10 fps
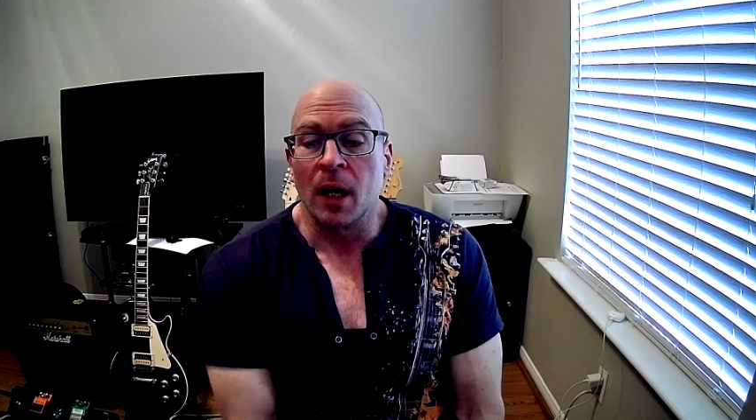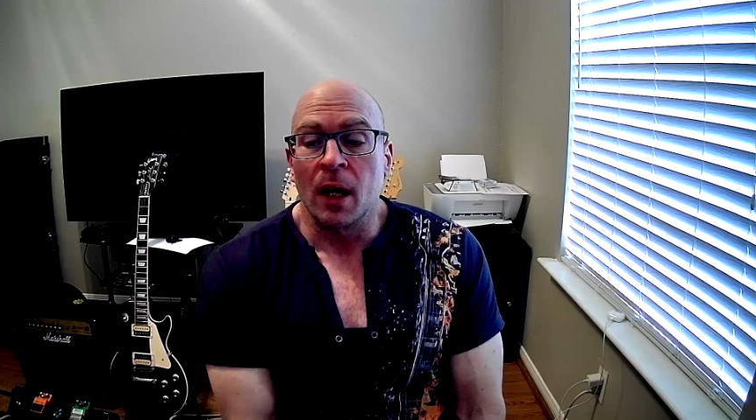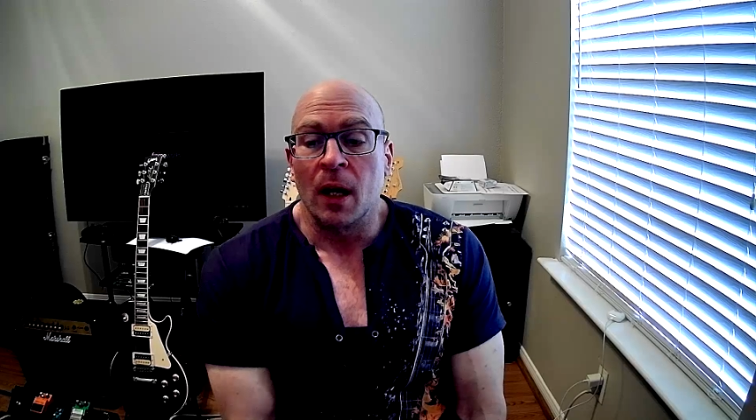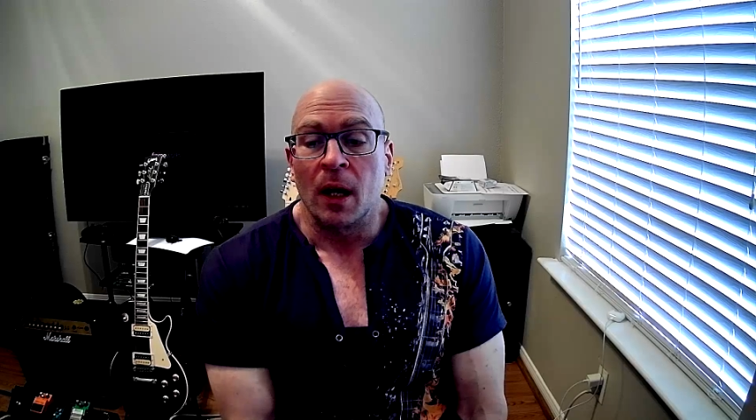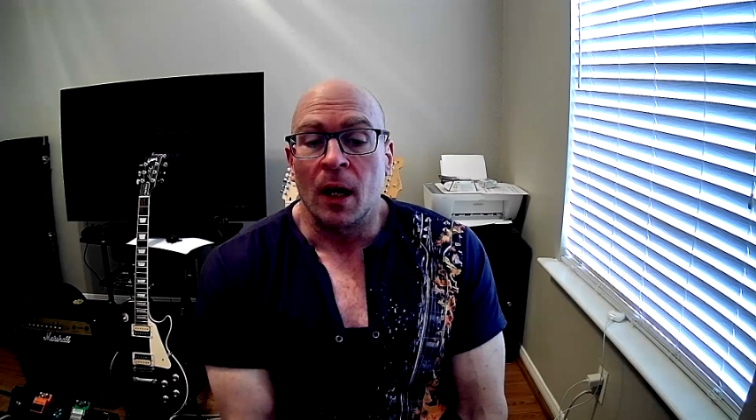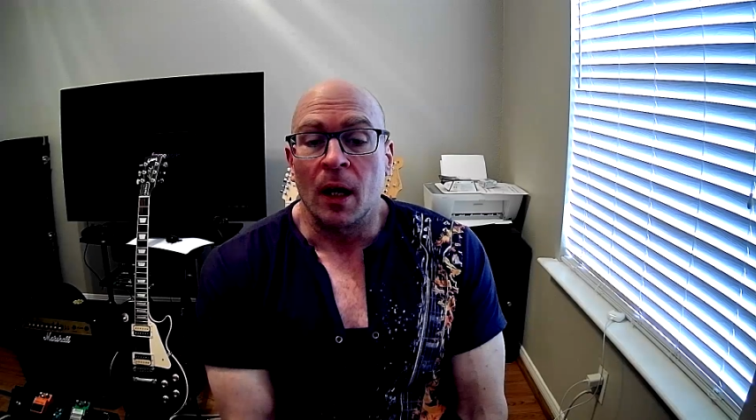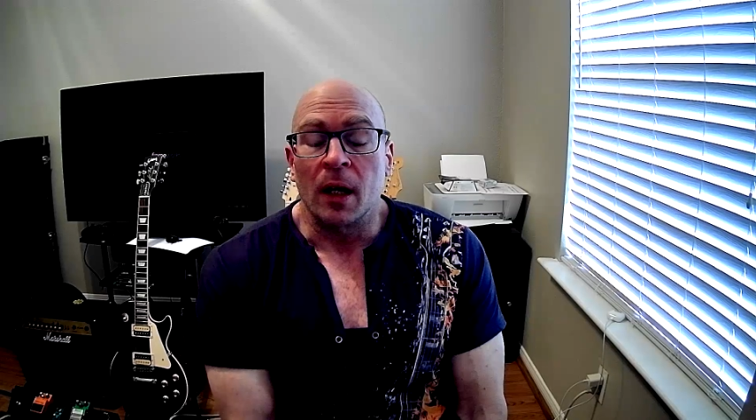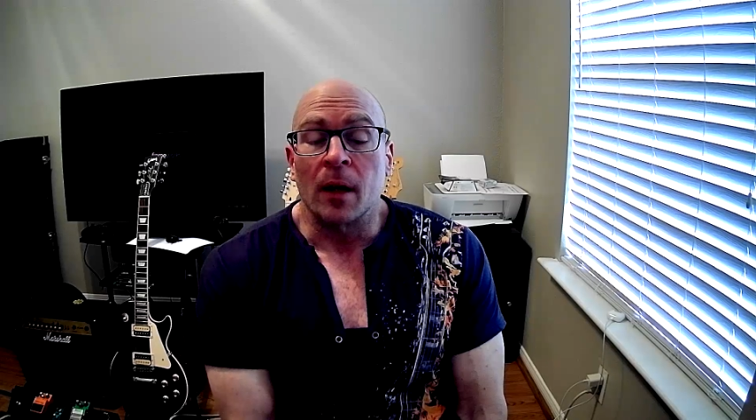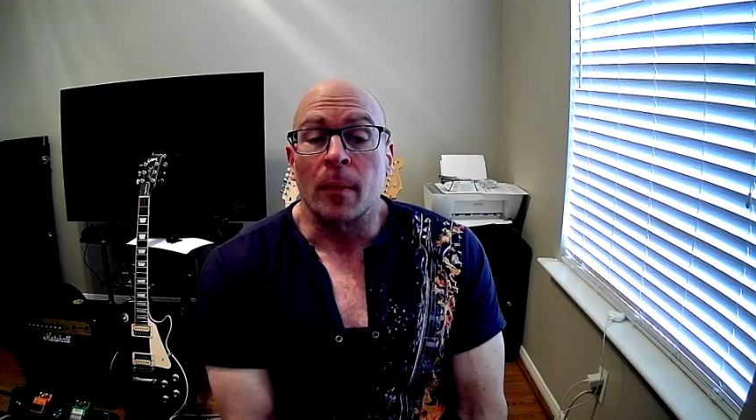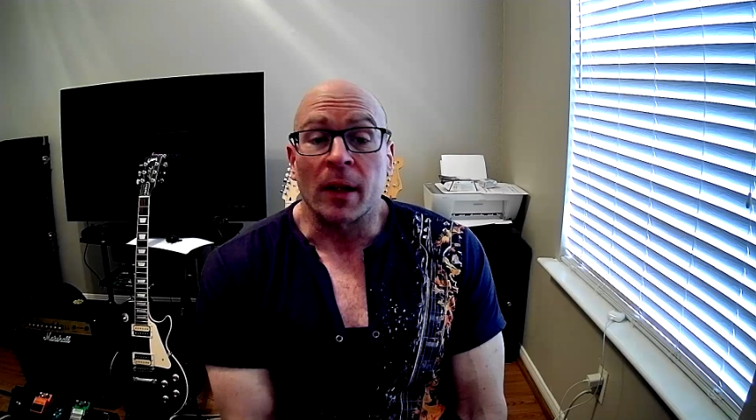uh, and
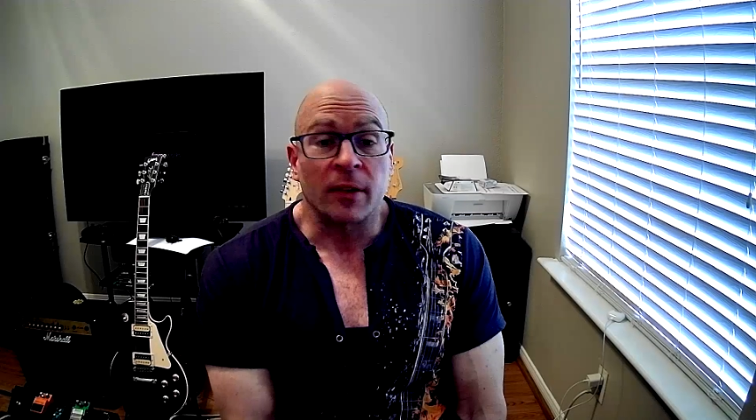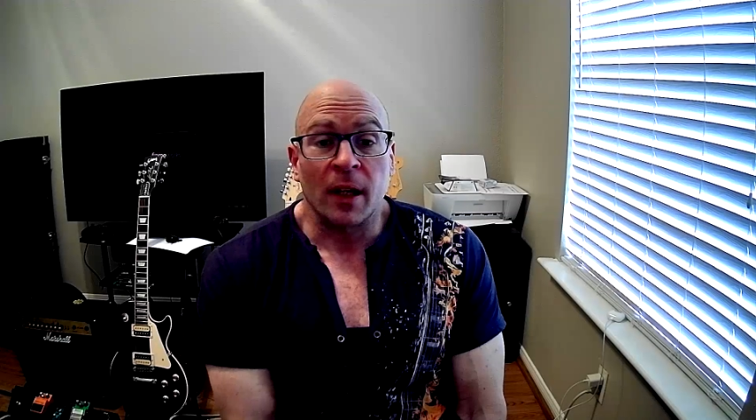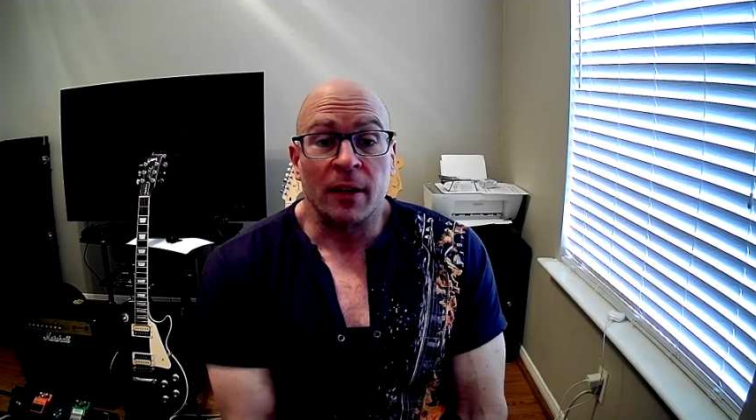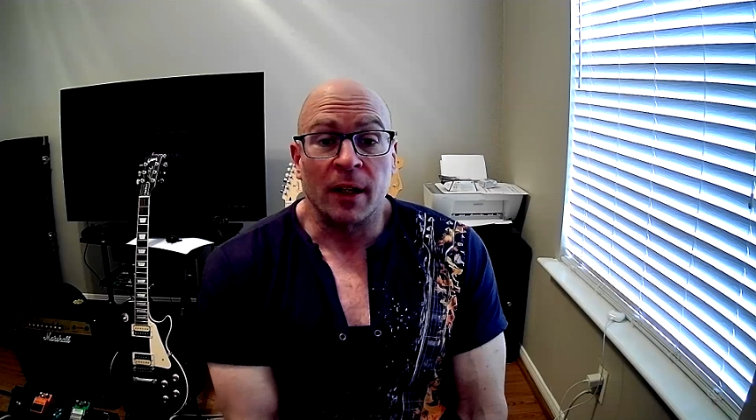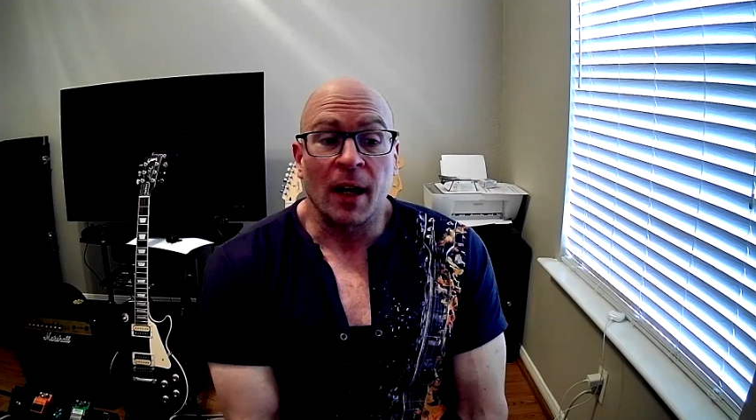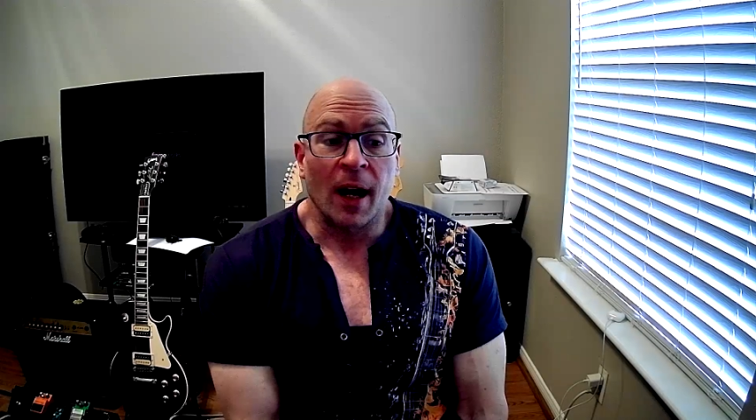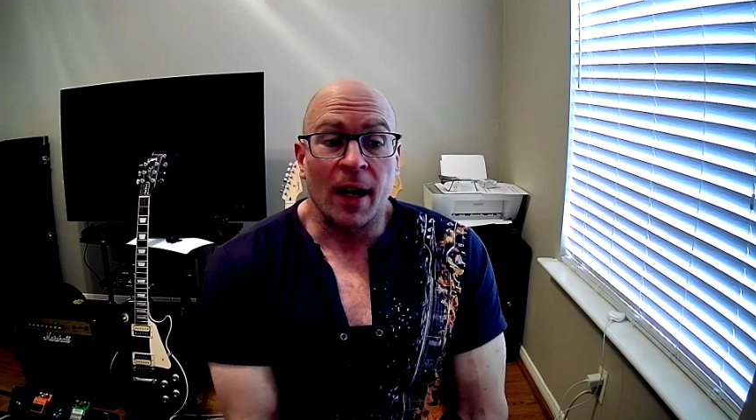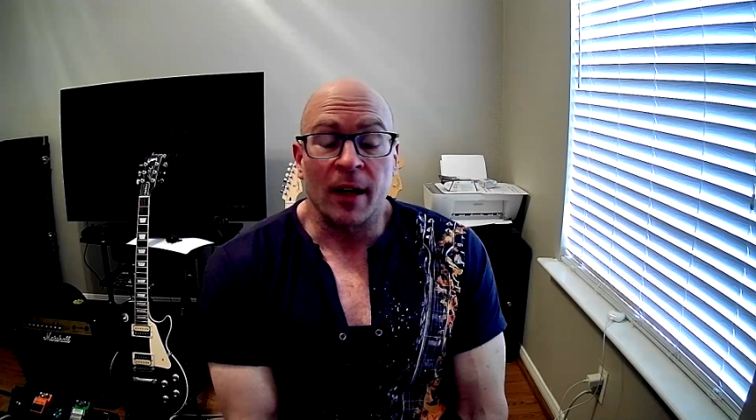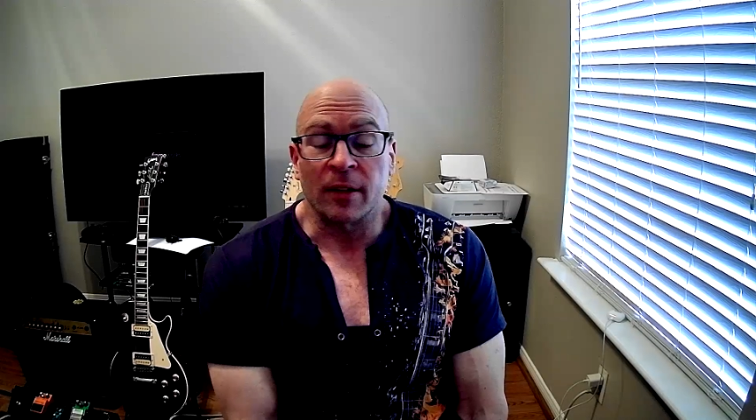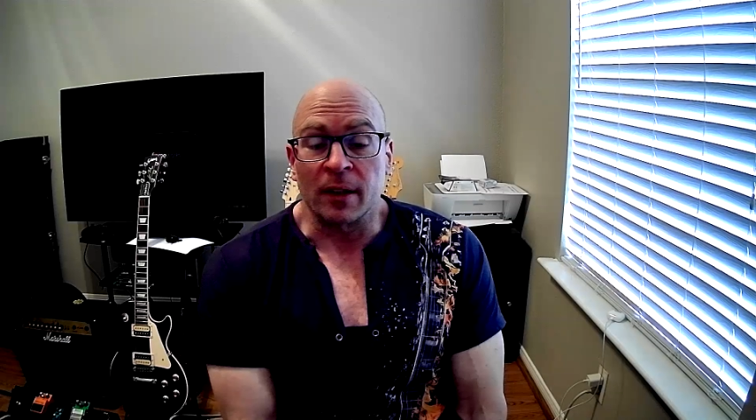I'm not saying the guy
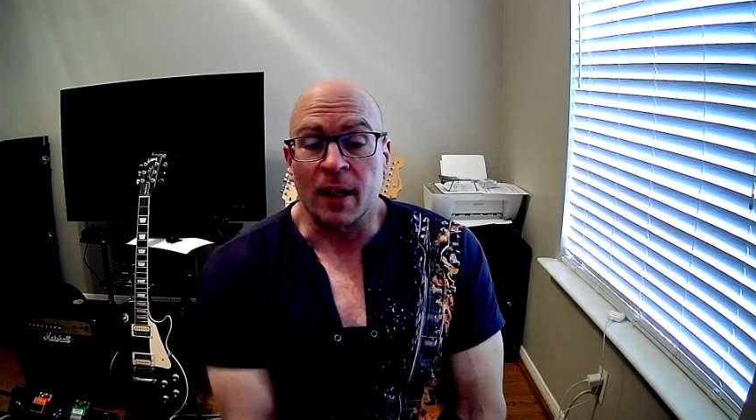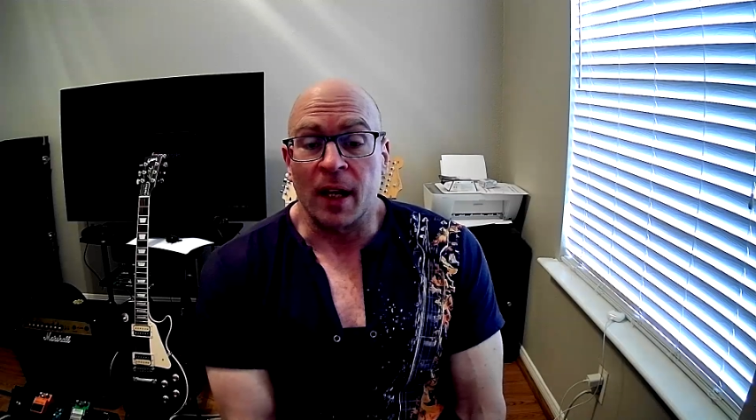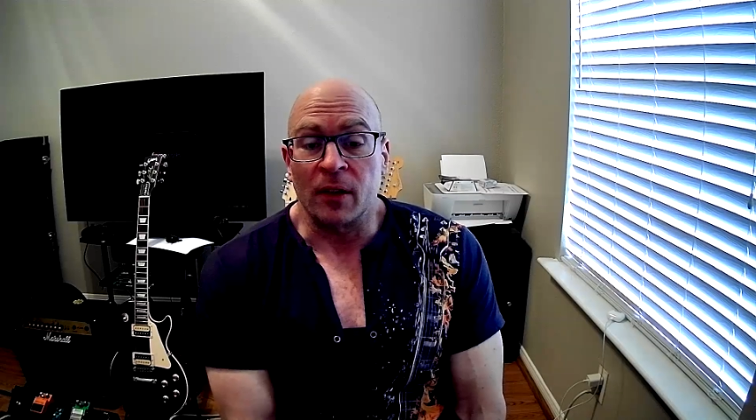hasn't gained